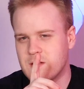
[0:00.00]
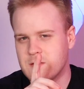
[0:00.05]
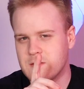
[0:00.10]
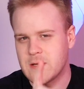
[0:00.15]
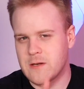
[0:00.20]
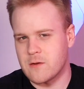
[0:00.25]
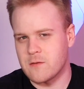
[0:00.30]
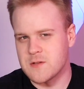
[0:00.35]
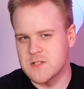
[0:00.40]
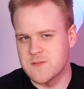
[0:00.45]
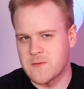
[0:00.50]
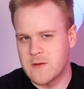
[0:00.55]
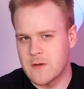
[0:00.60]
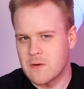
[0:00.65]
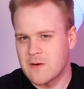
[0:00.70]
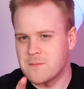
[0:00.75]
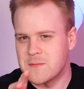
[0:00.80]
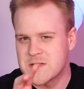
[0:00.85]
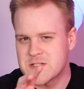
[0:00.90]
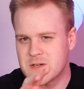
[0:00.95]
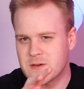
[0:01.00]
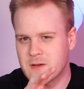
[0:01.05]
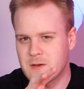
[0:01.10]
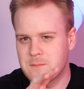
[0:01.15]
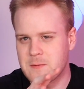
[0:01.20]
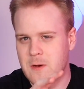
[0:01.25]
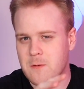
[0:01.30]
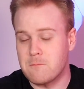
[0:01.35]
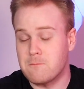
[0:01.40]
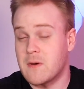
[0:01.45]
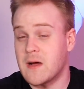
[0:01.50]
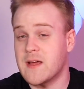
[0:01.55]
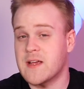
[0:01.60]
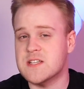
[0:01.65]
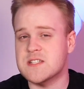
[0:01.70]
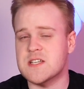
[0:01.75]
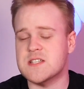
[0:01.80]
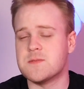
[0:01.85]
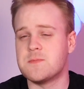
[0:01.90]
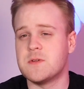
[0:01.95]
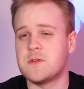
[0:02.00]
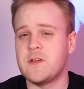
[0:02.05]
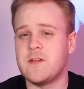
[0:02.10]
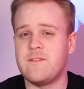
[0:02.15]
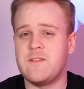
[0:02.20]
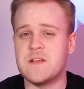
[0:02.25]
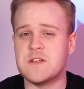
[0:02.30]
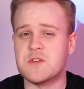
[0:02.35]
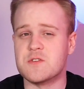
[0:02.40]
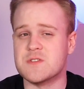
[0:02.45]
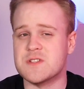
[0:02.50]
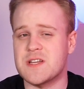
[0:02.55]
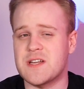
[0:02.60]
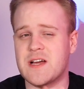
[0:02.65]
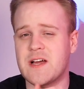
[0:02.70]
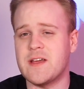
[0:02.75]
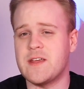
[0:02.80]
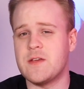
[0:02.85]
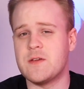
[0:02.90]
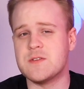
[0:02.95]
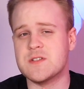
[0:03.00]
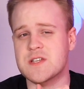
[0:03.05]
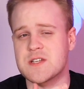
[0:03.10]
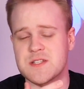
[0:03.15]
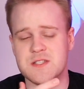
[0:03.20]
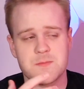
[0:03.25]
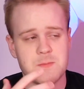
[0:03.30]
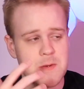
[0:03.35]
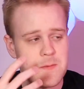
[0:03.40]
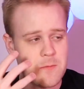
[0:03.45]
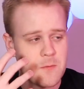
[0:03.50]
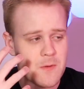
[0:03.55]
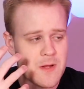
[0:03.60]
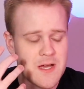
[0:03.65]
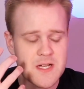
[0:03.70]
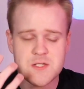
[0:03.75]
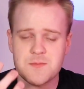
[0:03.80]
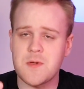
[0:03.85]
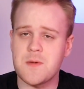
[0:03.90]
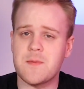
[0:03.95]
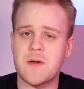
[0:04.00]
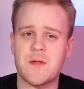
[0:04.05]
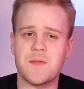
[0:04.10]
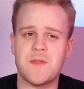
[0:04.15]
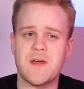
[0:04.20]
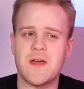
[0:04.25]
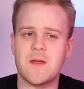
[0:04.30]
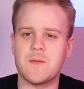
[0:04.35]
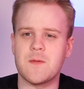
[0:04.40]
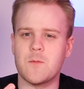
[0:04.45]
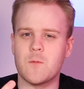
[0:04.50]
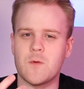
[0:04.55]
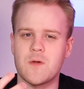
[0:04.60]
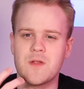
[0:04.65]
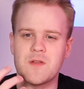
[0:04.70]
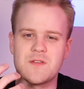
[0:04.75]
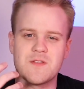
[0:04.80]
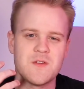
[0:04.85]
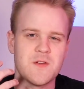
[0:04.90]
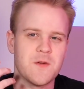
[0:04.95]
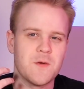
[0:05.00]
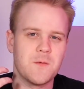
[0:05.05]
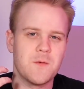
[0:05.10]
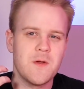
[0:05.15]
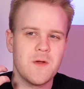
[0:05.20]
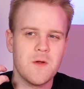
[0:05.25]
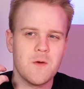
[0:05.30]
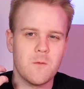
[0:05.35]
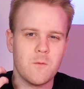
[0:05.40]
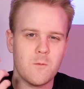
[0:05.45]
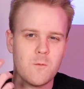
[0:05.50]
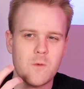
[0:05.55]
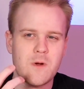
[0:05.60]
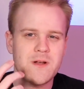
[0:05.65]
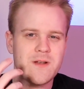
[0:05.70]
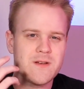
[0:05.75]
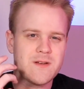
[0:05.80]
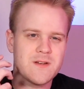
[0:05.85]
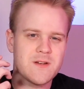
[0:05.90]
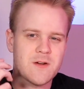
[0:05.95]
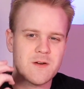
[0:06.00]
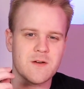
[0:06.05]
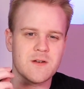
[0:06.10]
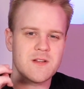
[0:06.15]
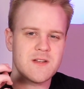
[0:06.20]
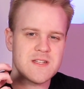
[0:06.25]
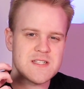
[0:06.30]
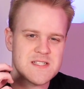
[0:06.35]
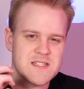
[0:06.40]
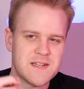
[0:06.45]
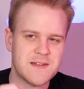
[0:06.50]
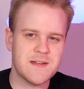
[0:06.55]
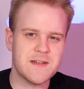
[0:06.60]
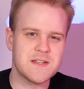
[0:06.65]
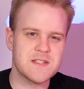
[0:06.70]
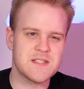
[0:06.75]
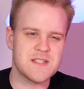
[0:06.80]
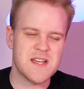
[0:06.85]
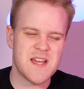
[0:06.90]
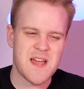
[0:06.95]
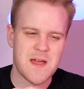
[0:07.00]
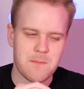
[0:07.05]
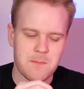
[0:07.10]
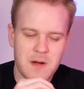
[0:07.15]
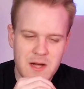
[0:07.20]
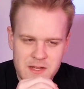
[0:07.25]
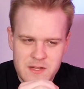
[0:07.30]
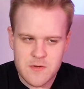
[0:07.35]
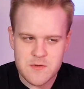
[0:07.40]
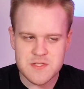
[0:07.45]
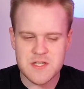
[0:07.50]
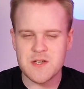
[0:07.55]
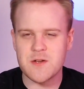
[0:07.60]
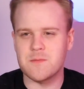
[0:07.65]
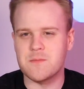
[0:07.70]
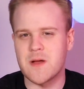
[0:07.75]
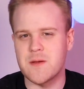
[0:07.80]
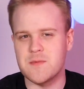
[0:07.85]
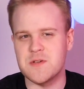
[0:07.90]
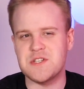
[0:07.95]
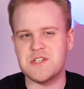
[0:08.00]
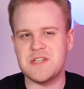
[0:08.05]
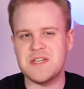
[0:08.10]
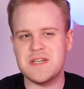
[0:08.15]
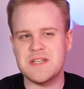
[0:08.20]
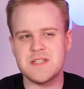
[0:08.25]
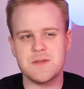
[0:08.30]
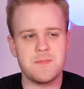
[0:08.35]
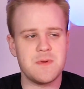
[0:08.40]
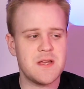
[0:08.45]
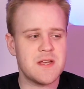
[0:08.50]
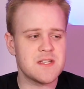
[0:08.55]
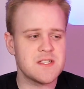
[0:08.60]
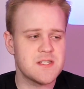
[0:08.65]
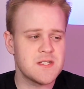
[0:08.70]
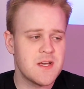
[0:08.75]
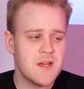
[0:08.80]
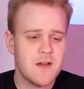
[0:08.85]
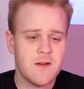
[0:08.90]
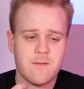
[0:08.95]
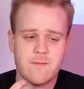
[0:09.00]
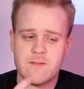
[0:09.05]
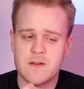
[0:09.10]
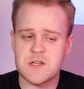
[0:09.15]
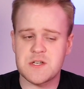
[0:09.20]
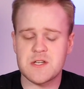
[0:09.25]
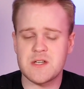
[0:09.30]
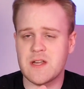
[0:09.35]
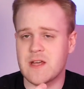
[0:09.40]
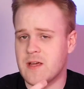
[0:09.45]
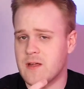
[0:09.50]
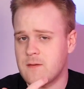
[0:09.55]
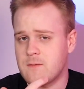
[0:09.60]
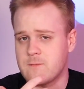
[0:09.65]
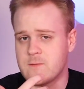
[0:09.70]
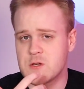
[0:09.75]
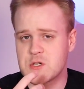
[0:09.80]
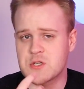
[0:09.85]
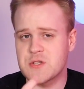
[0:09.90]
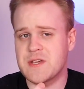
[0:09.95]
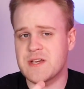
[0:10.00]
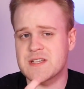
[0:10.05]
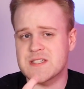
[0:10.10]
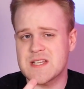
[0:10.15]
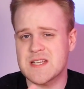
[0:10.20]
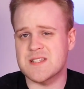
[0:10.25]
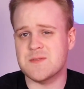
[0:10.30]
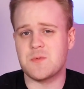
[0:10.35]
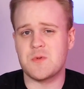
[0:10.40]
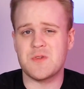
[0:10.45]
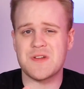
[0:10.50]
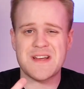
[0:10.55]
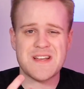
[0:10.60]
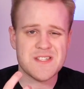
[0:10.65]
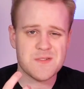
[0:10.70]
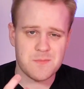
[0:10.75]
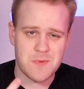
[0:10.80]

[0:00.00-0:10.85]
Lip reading: Later in this video, I'll be talking about my accessibility features that I use because people asked me about that. They wanted to know what current settings am I using on my machine to be as efficient and visually accessible as